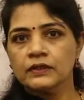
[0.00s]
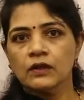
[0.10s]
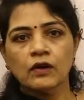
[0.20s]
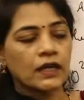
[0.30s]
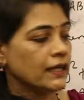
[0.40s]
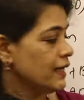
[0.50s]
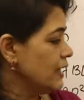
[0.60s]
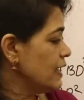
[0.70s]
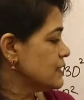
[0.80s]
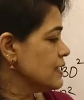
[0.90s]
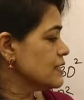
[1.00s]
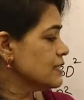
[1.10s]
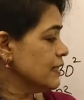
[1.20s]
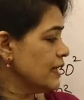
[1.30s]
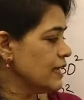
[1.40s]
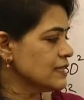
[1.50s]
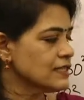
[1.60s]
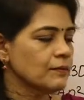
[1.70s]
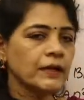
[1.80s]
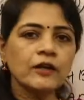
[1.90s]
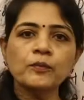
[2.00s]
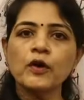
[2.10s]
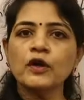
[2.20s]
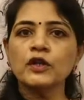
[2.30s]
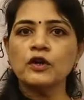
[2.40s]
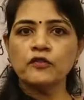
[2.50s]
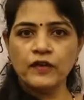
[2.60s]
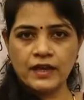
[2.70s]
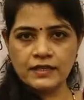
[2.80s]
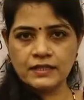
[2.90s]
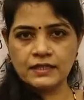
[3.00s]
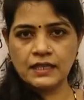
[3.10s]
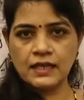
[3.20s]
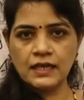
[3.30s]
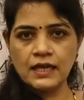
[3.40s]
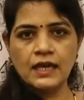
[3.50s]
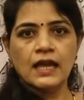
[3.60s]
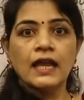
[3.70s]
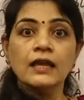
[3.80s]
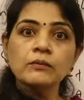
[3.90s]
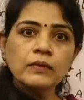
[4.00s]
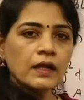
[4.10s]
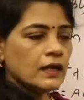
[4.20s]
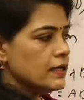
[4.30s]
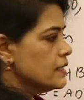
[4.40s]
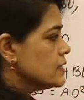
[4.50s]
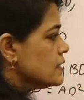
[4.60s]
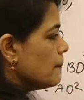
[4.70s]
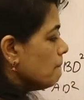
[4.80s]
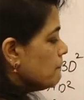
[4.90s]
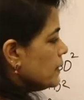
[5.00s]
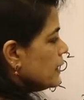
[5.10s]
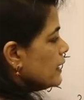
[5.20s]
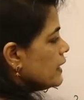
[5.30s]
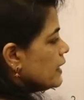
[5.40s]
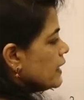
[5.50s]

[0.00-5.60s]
Okay, since D is the midpoint of AC, implies BD